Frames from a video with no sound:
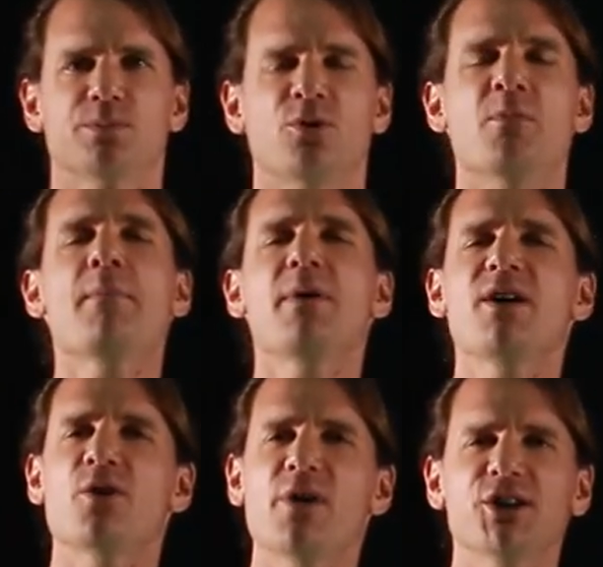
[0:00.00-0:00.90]
Remember, in
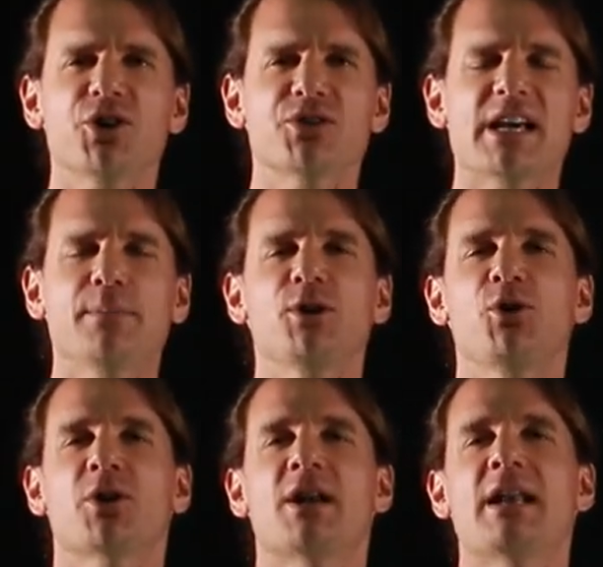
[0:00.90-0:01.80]
the ratio table, you
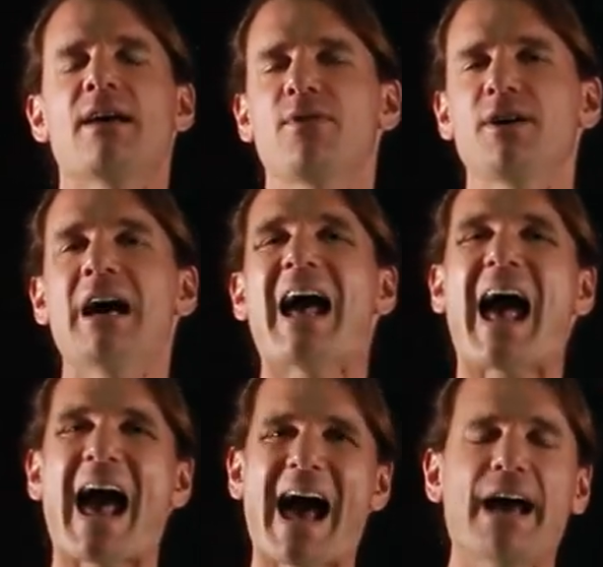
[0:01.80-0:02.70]
can never
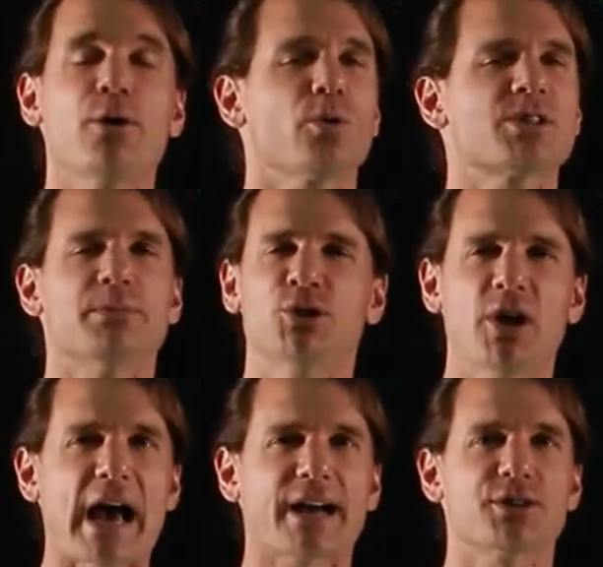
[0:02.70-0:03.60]
add or
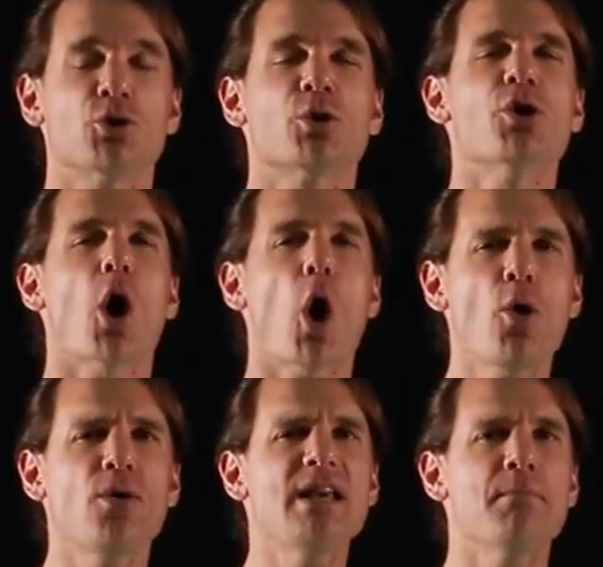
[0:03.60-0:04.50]
subtract. You can
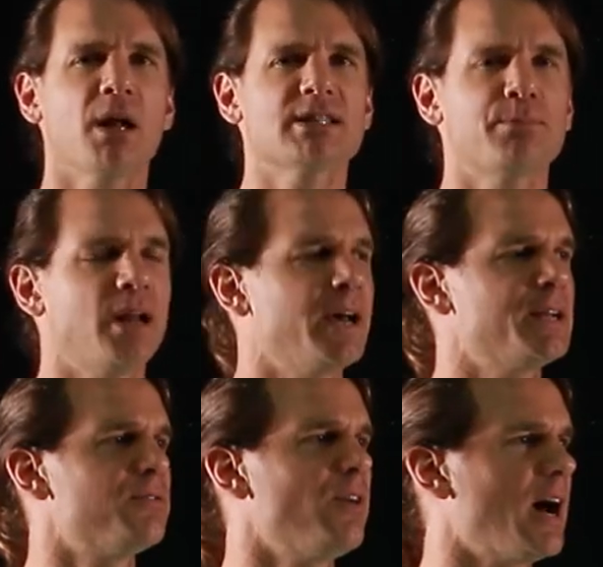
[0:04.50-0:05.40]
only multiply and
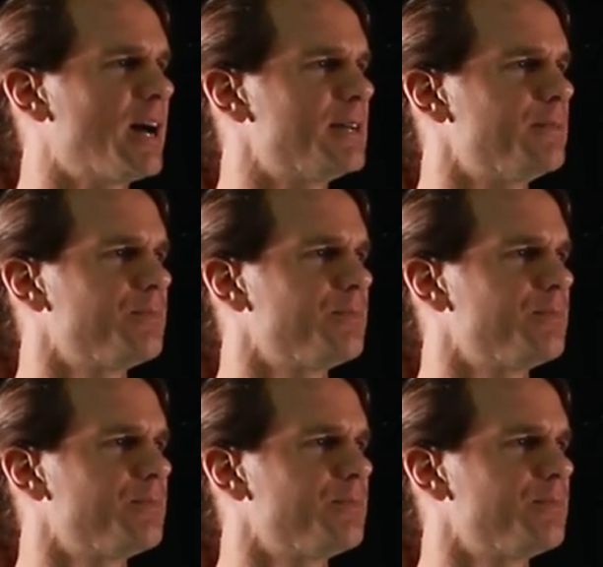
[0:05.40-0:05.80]
divide.